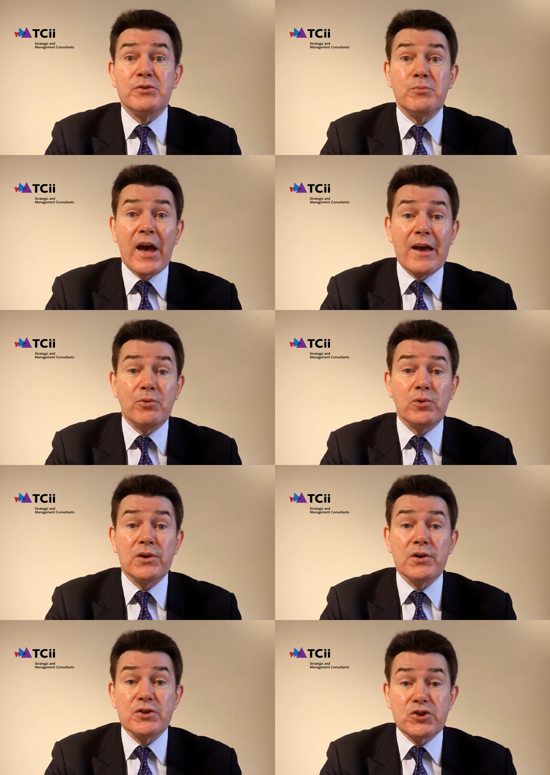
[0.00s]
enable
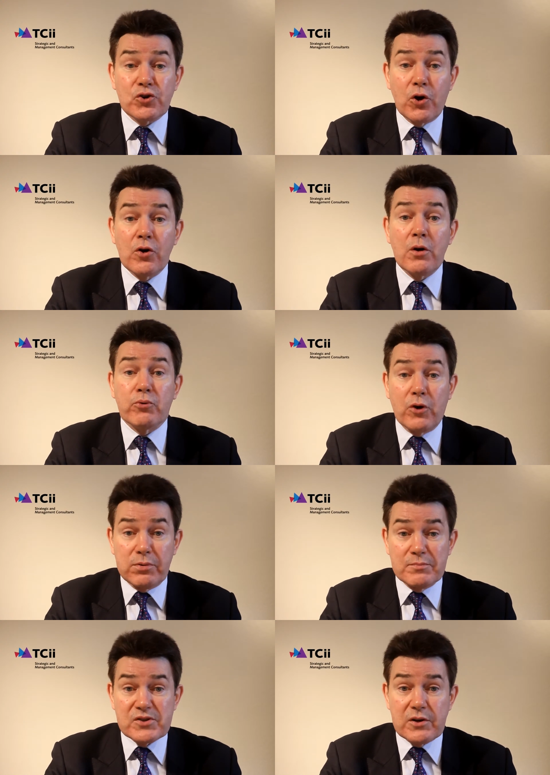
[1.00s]
strong
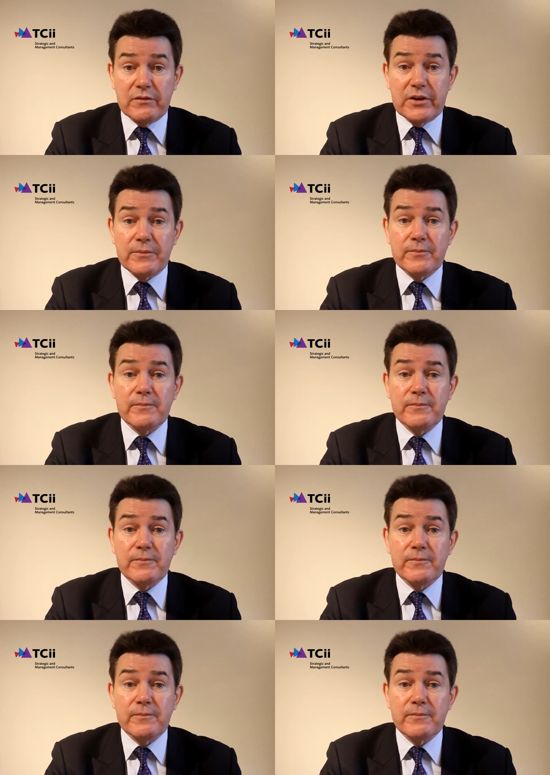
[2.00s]
problem solving.